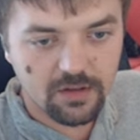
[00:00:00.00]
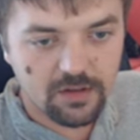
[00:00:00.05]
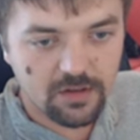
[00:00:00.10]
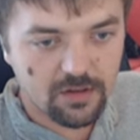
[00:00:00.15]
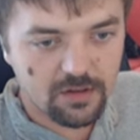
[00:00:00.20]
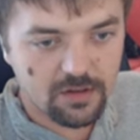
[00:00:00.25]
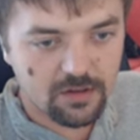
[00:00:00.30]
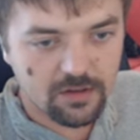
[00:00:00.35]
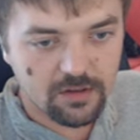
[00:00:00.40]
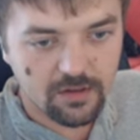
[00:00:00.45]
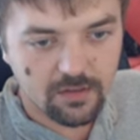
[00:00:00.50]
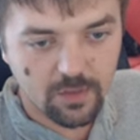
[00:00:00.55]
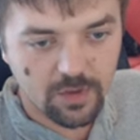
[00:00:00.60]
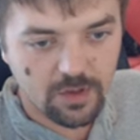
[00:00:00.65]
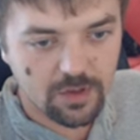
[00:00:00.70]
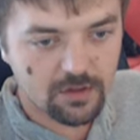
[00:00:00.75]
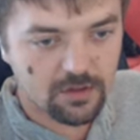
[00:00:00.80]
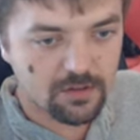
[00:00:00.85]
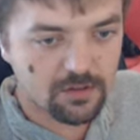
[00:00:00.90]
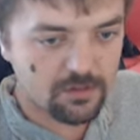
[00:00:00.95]
uh,
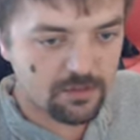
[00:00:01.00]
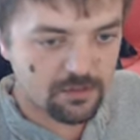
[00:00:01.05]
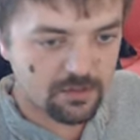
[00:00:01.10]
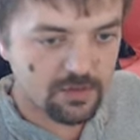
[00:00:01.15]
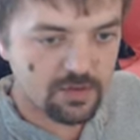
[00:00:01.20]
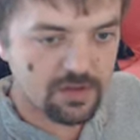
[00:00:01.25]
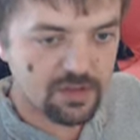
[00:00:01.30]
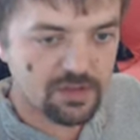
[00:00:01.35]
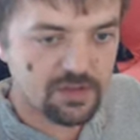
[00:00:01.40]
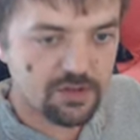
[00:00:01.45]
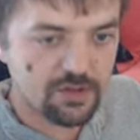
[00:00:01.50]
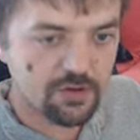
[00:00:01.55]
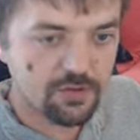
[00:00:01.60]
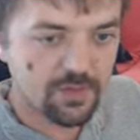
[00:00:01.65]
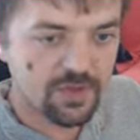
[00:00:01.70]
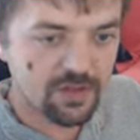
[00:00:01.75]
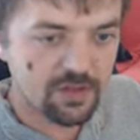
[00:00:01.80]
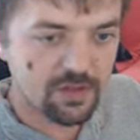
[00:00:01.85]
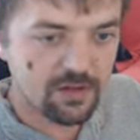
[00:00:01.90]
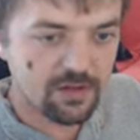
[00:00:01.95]
well, this
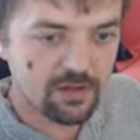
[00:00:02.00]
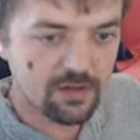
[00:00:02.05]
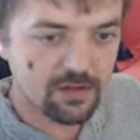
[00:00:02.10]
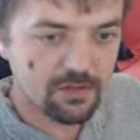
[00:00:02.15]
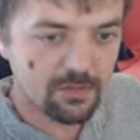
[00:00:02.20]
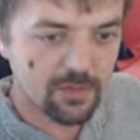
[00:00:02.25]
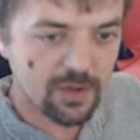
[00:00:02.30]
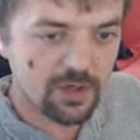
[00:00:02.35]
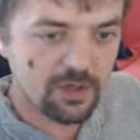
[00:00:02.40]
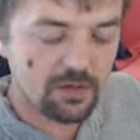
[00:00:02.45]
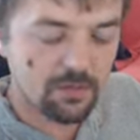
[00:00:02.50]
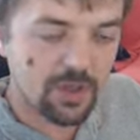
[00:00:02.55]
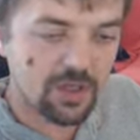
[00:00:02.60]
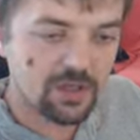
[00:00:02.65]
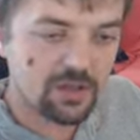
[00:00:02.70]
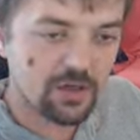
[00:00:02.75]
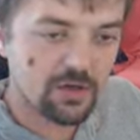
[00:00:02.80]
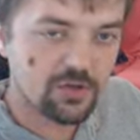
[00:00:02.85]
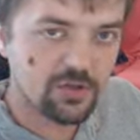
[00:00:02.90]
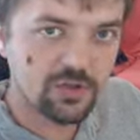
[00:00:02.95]
tournament in Mar del
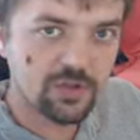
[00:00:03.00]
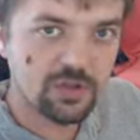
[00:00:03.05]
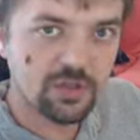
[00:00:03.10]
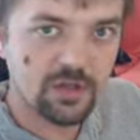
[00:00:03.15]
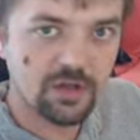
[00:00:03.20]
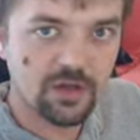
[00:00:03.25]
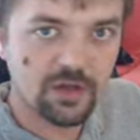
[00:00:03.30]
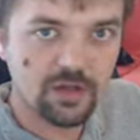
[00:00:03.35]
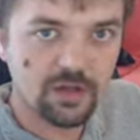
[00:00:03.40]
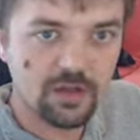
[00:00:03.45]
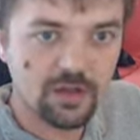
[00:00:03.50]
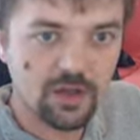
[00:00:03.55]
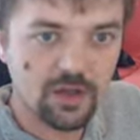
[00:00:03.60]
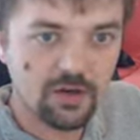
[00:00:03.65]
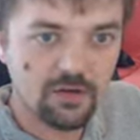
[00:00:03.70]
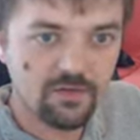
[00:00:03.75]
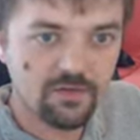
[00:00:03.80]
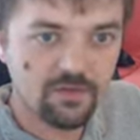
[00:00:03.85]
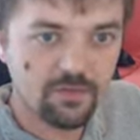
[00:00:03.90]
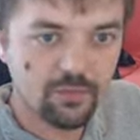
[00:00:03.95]
Plata, Argentina, had a
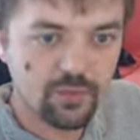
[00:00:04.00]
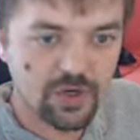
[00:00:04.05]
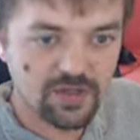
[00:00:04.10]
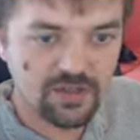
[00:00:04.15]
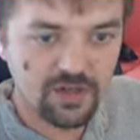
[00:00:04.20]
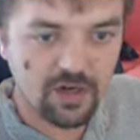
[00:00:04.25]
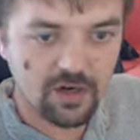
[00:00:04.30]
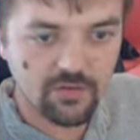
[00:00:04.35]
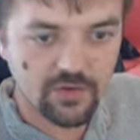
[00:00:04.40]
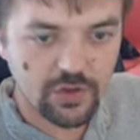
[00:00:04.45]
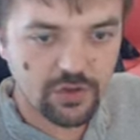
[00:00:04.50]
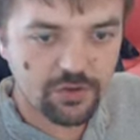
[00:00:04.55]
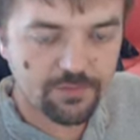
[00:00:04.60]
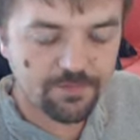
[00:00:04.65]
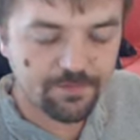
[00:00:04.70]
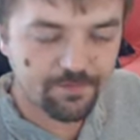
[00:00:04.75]
lot of press coverage.